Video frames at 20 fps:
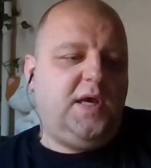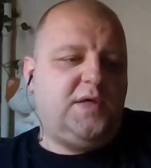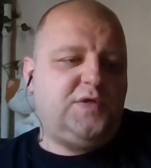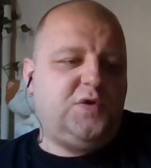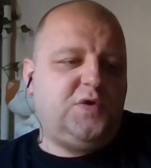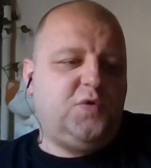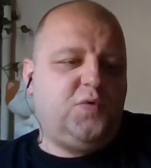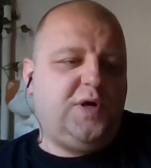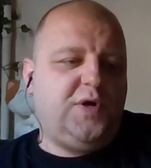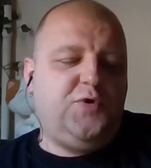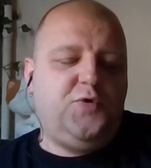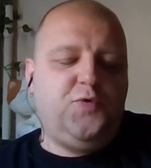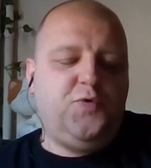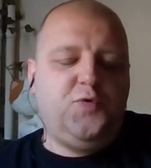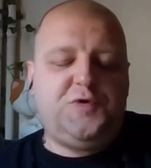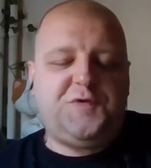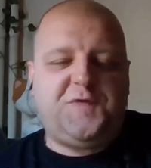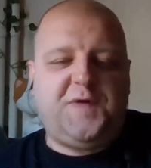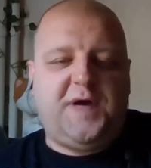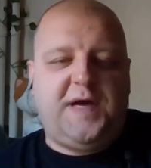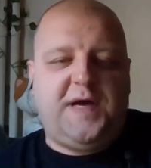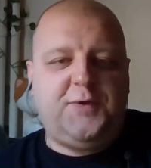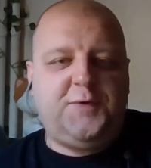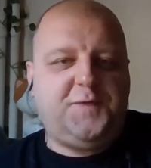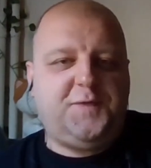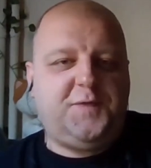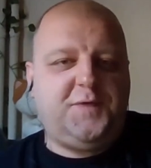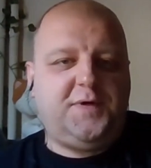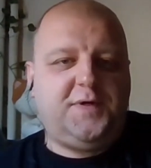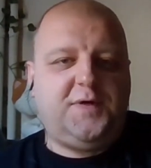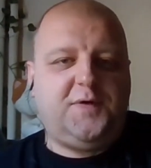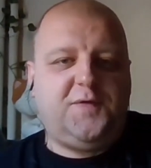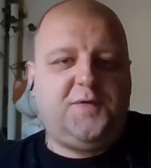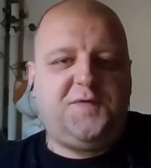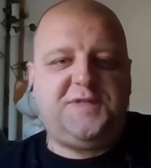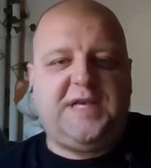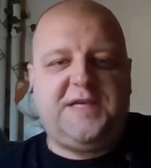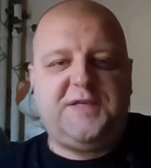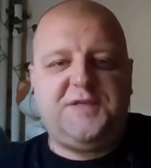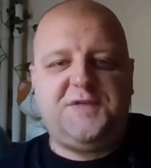So a huge fan of
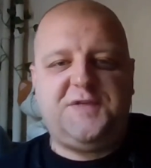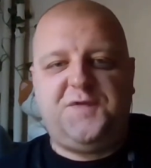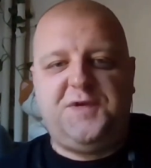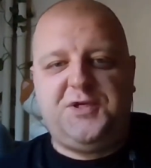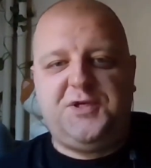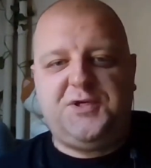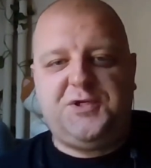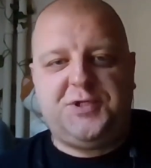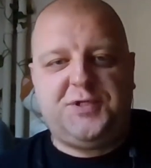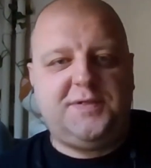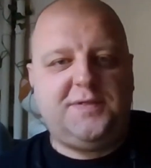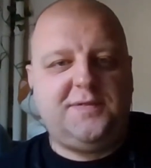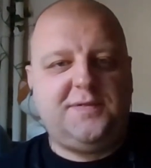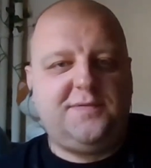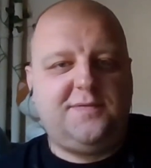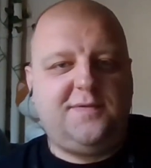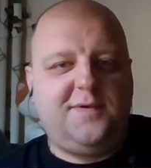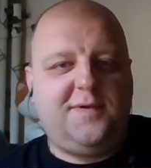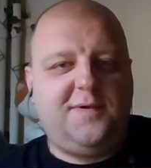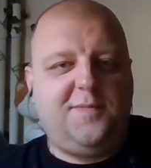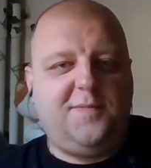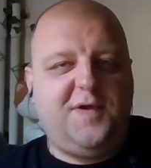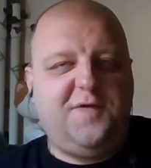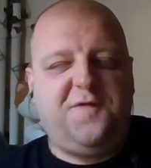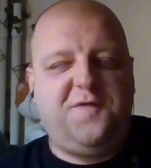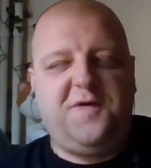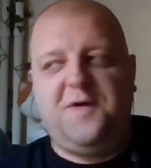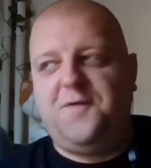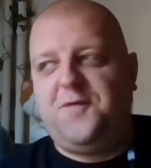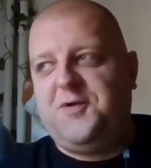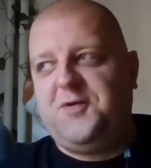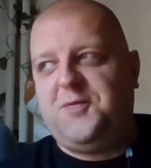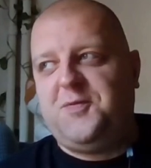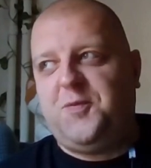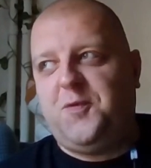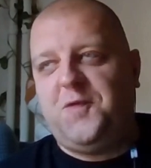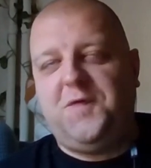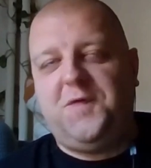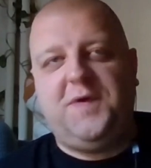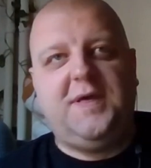science fiction. My favorite
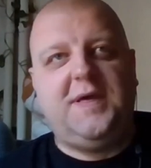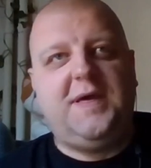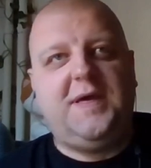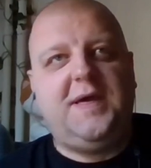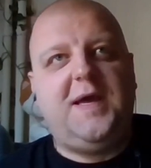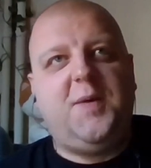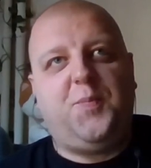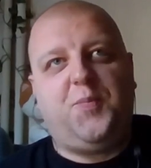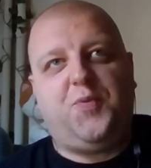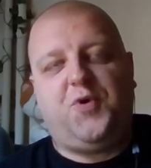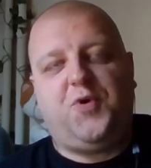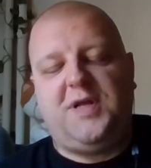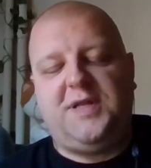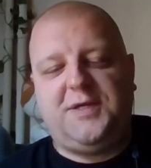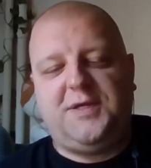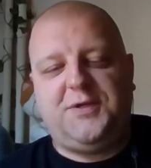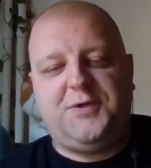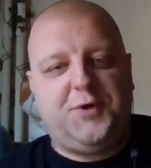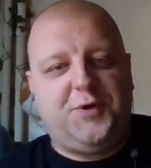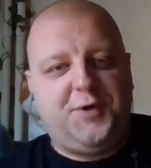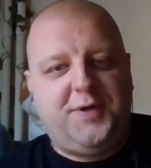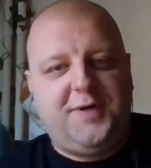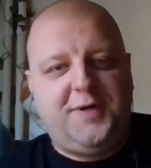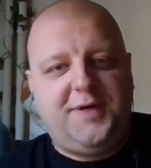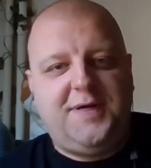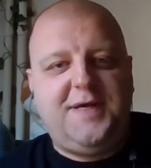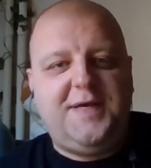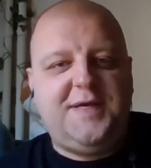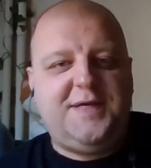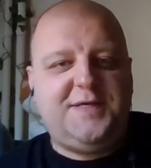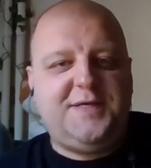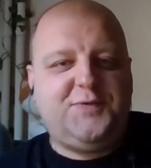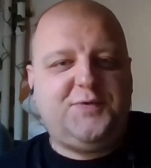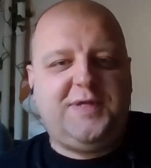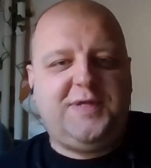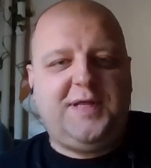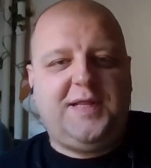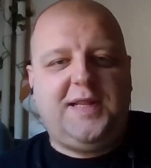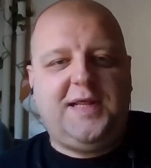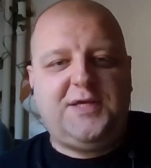movie, Predator. So
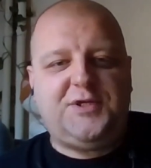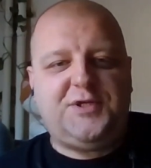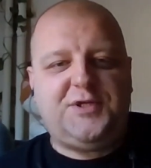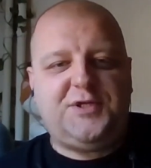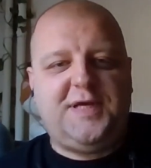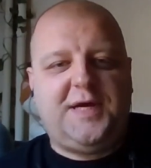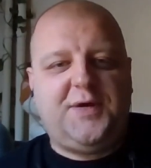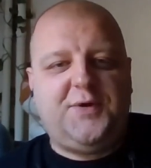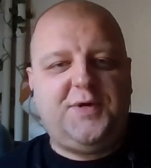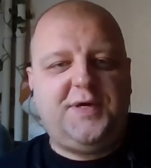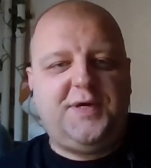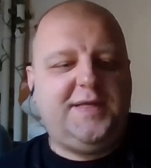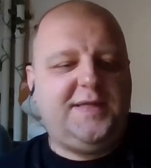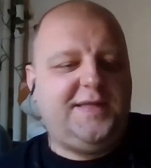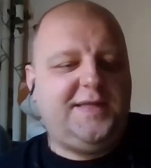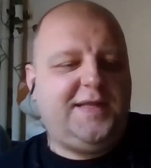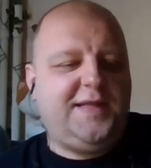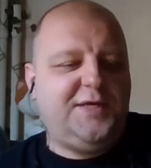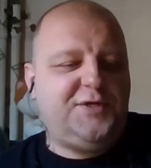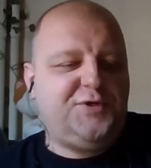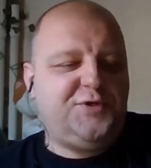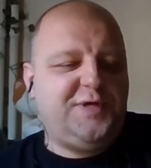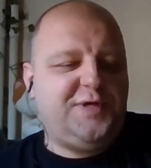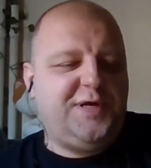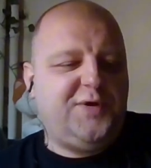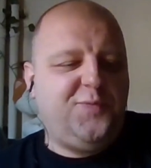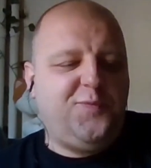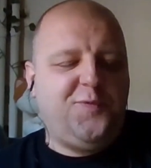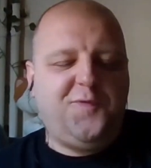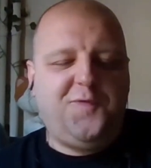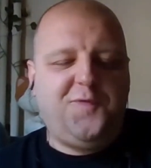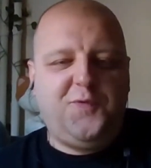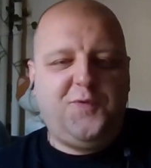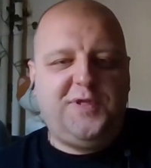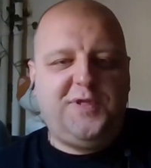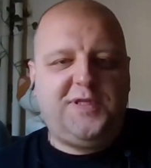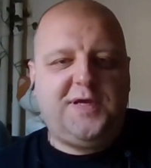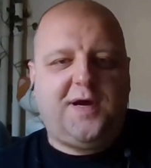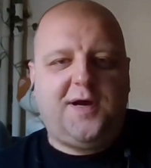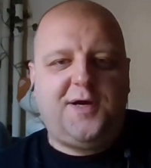the legendary movie
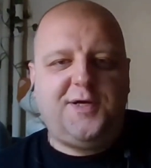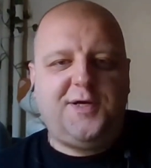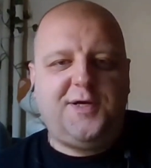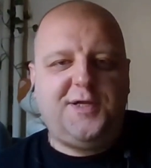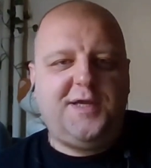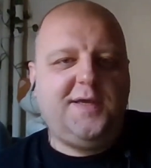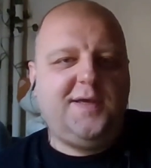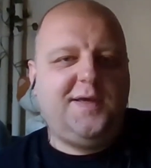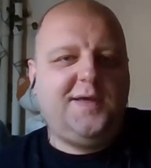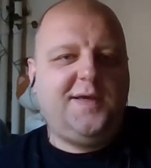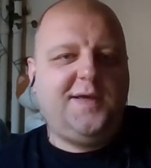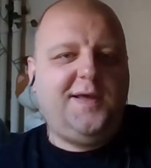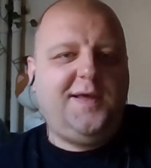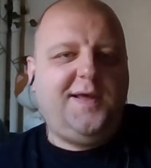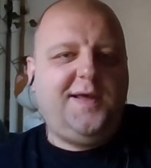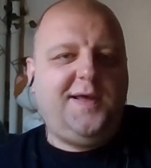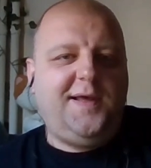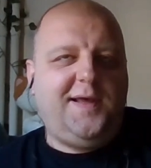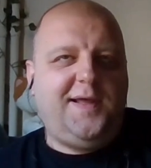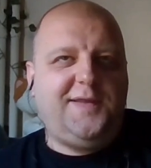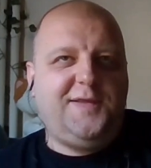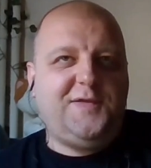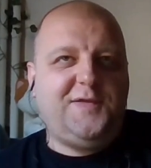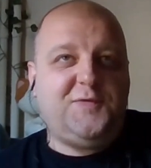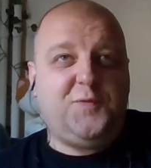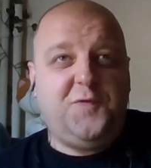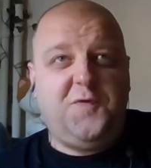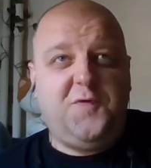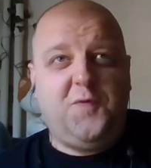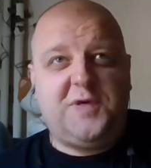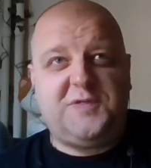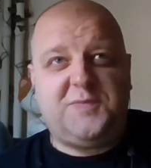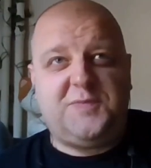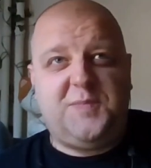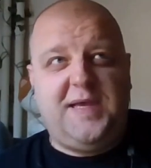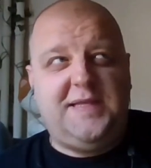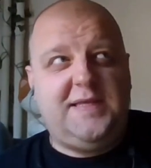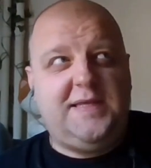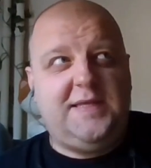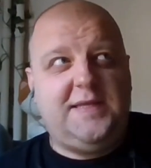with Arnie, and this movie was
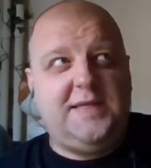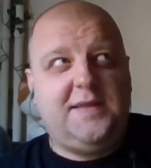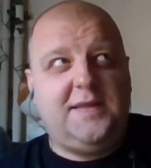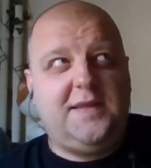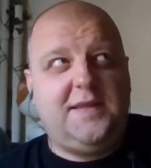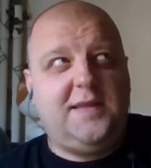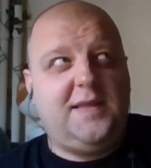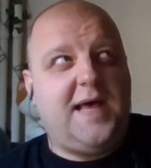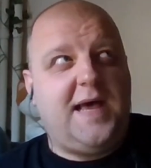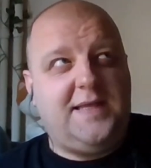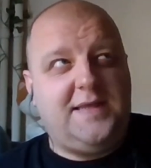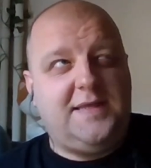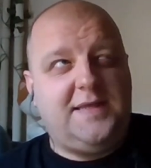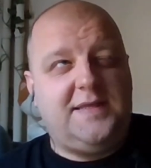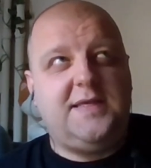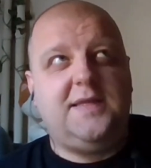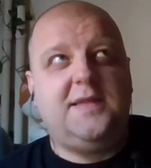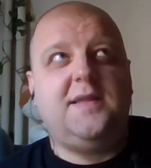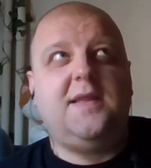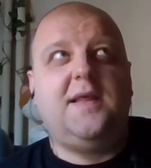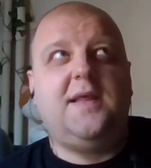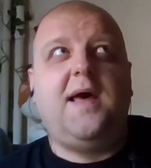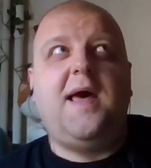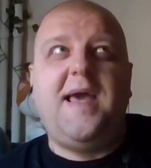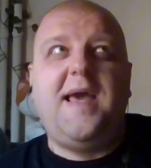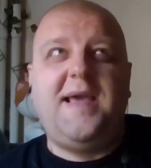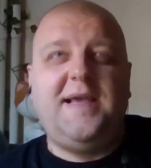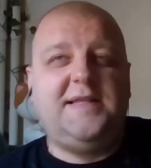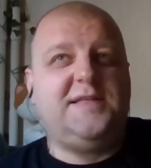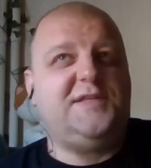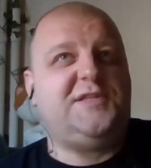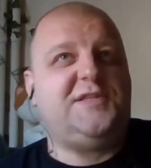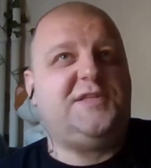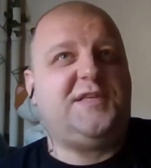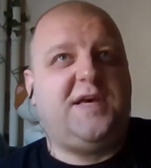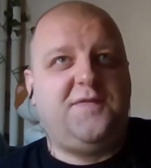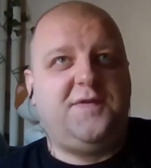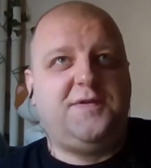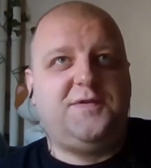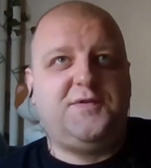made in
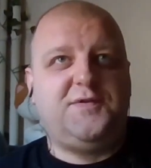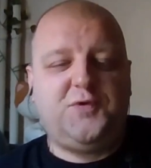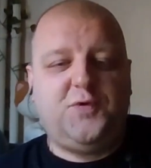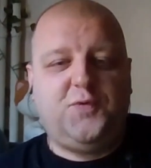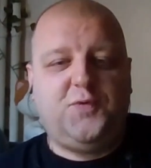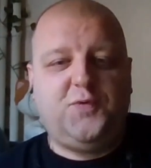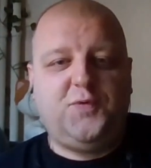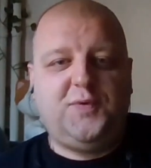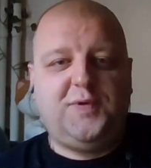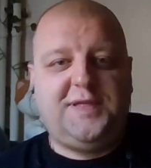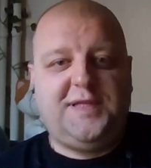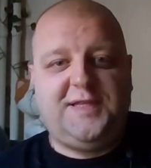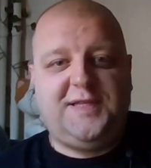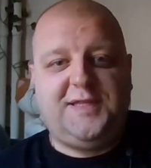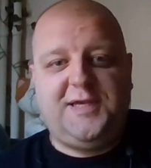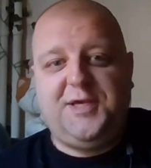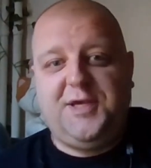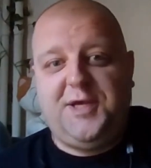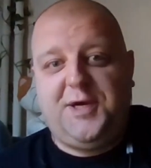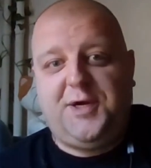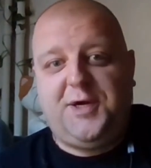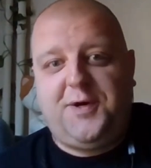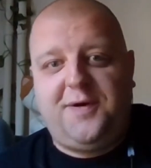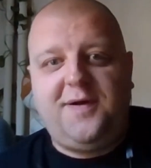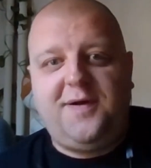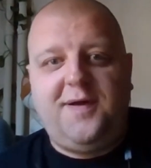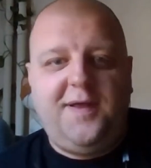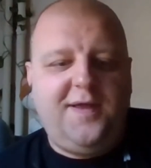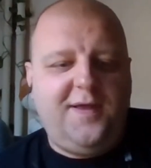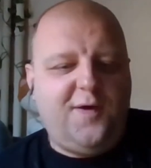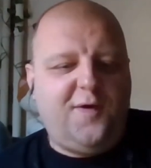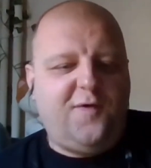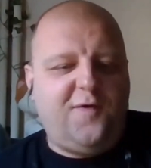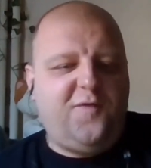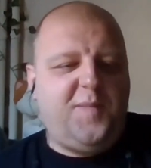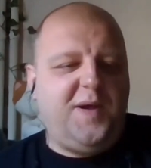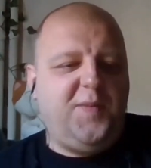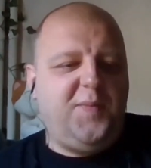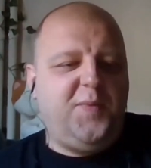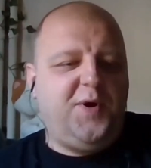1987, so the year of
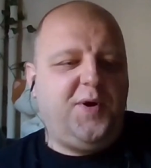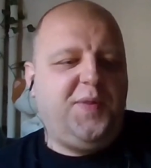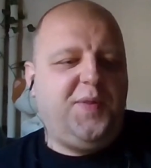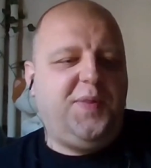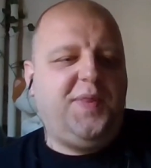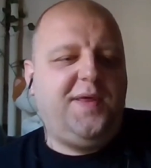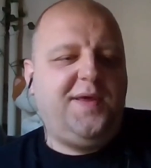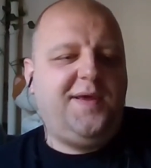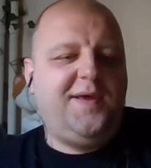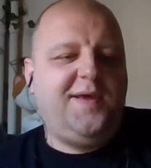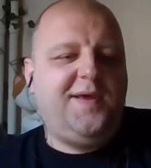my birth.